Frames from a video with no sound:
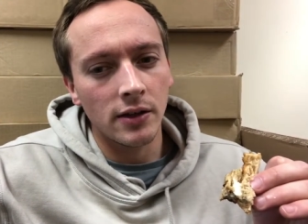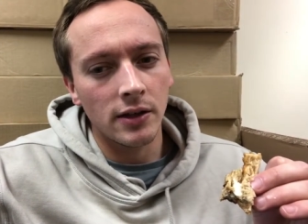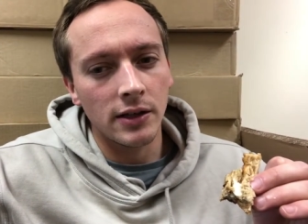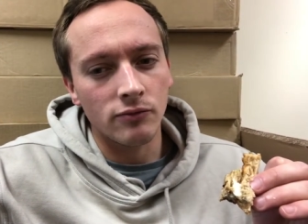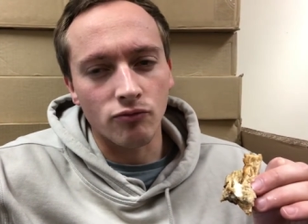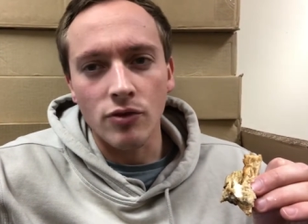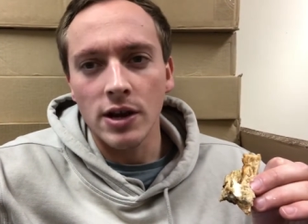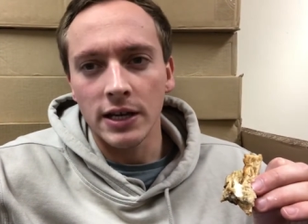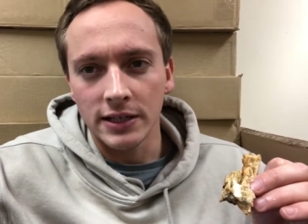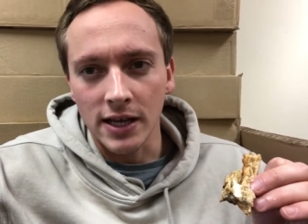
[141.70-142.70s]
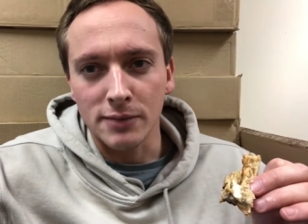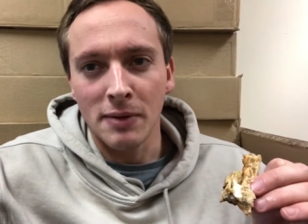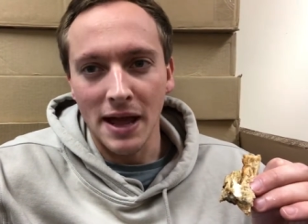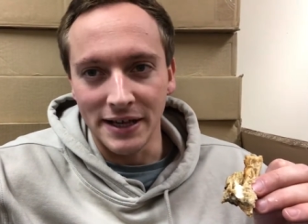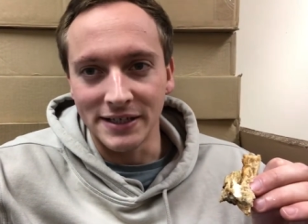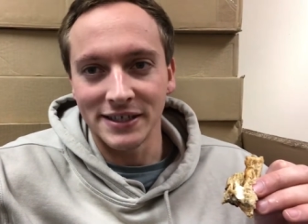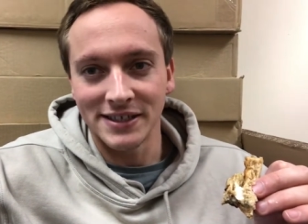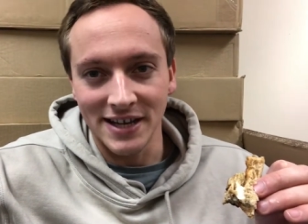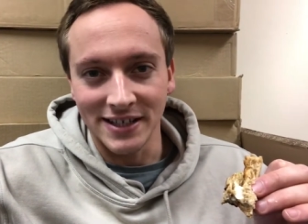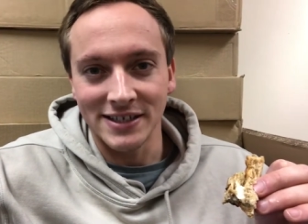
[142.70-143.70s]
it really does pay to
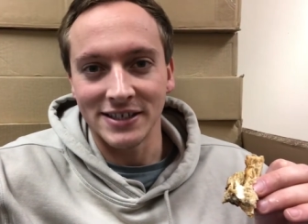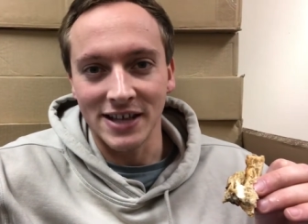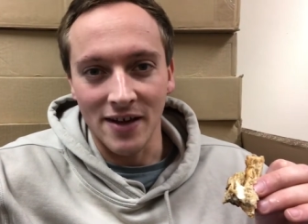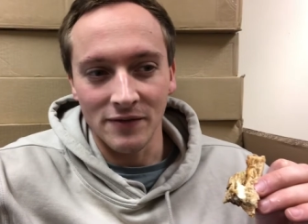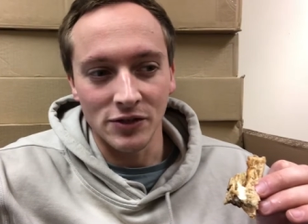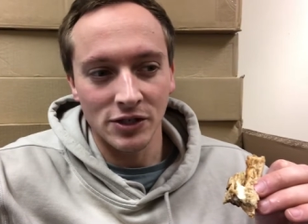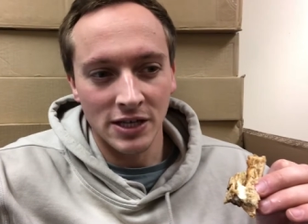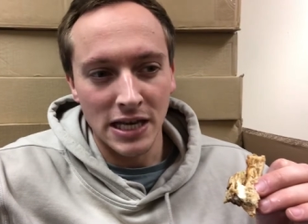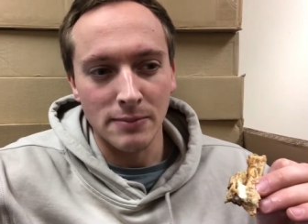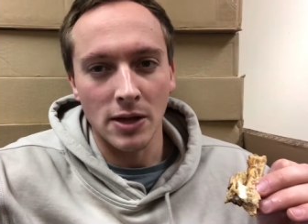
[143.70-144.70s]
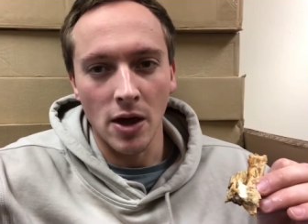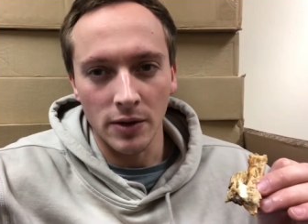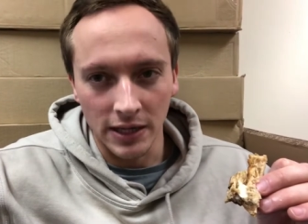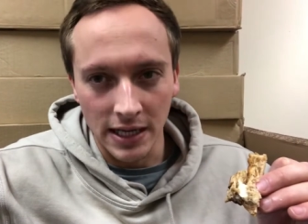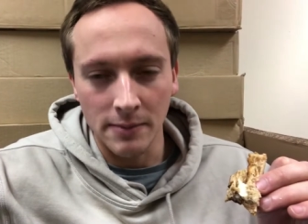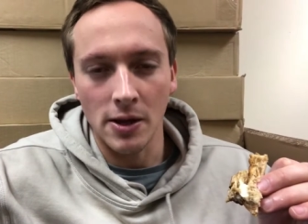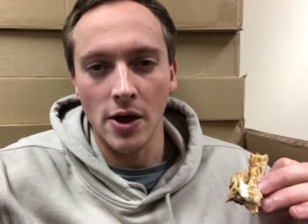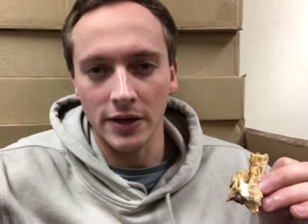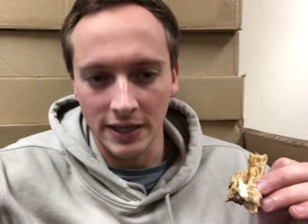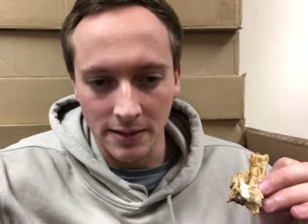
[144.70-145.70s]
stick to stuff and just keep going and keep
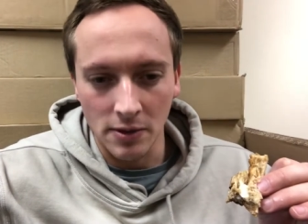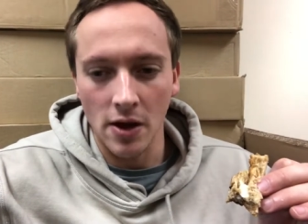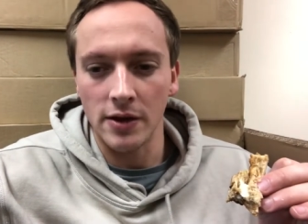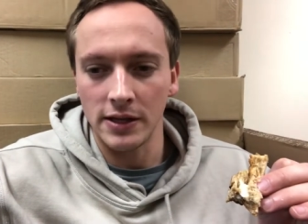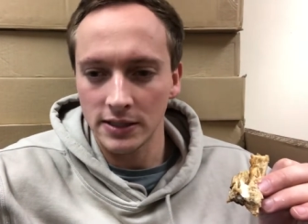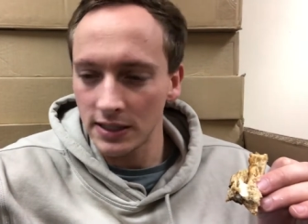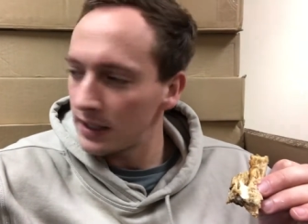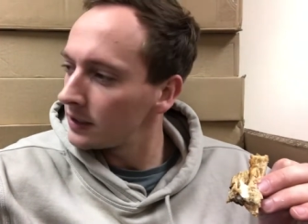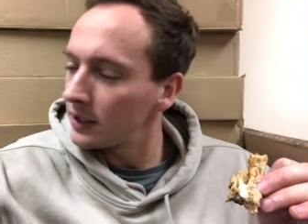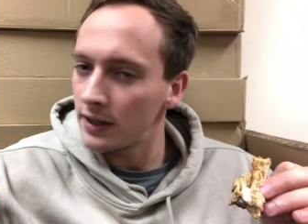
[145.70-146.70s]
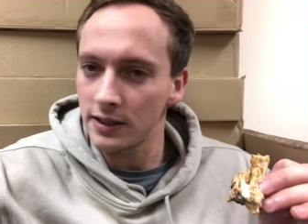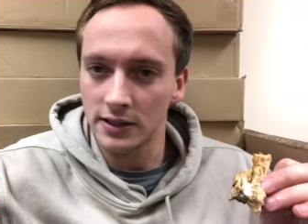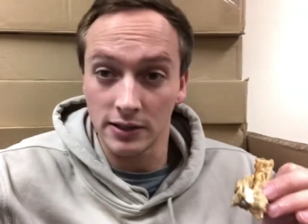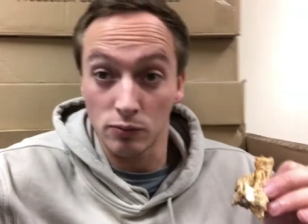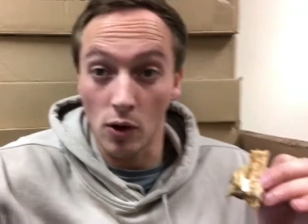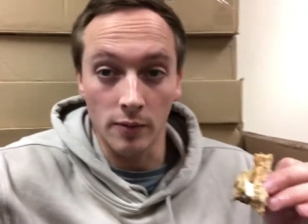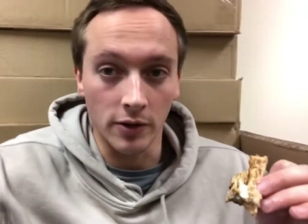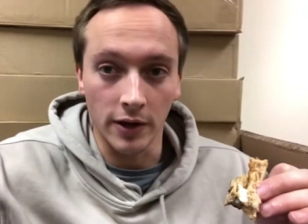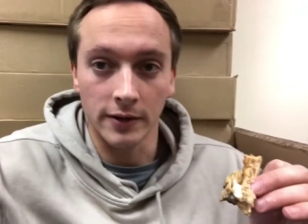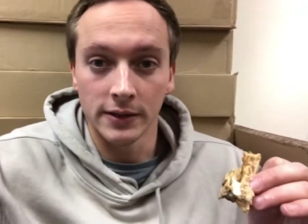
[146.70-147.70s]
going and keep going. That's that, you know that's, that's what I'm
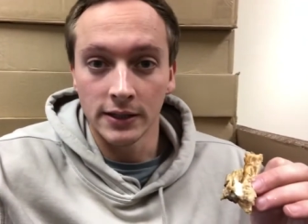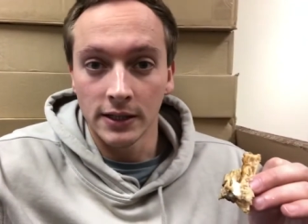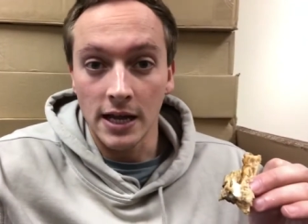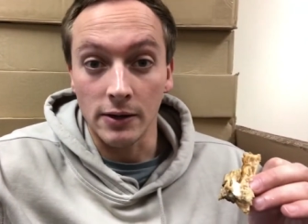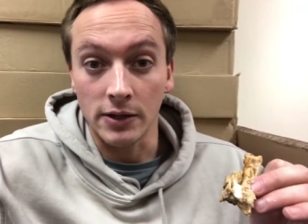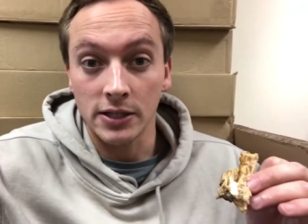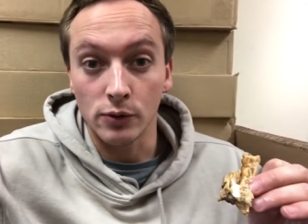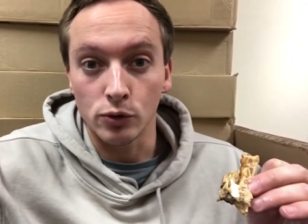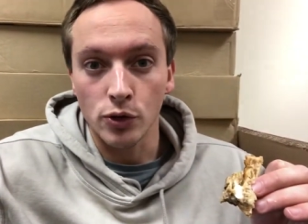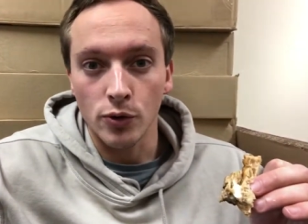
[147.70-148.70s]
doing. Anyway, I'll see you all soon.